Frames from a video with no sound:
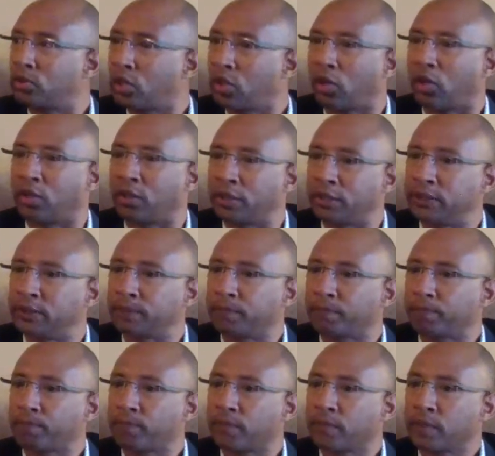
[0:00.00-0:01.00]
calling,
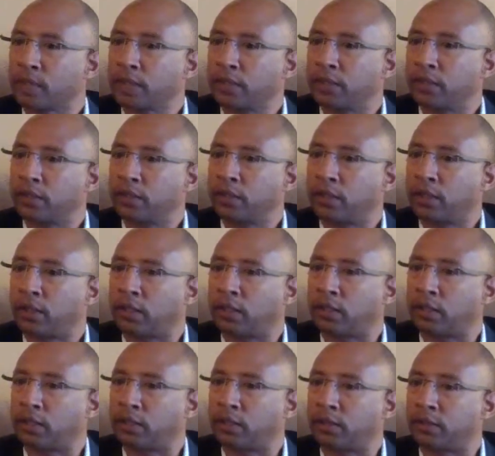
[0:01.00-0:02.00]

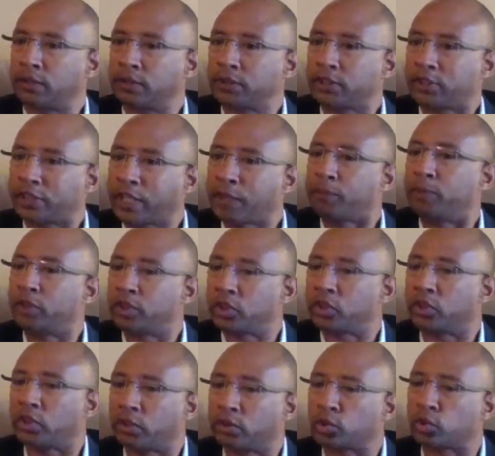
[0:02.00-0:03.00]
step into
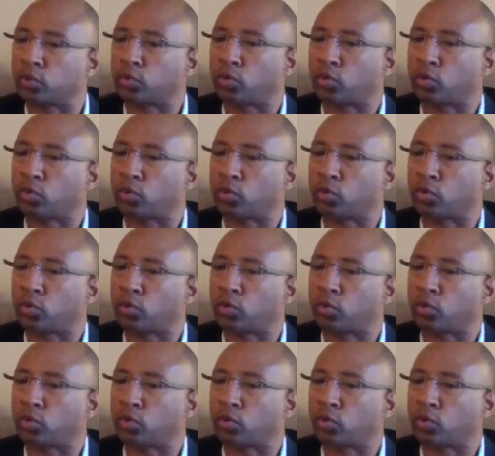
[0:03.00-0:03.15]
those